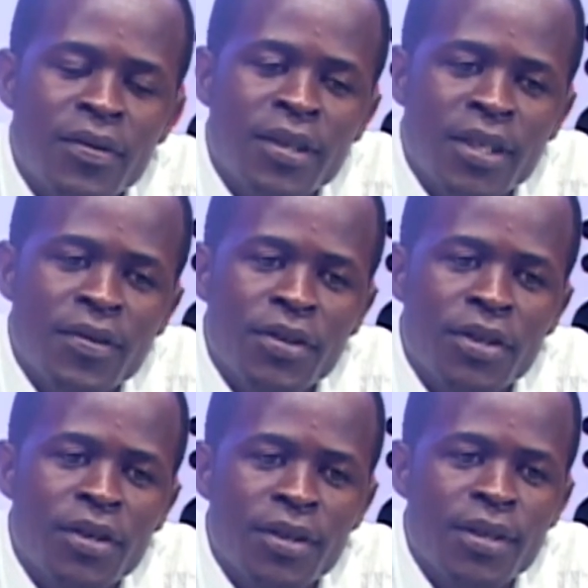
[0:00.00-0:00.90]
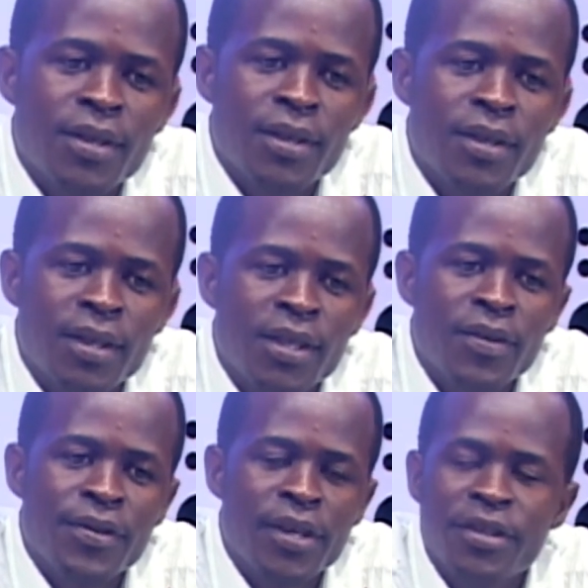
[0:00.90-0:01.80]
chief security is the
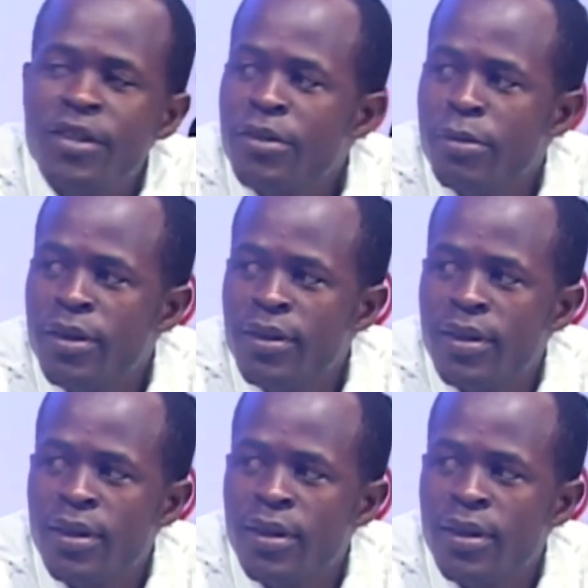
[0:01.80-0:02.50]
chief's legitimacy.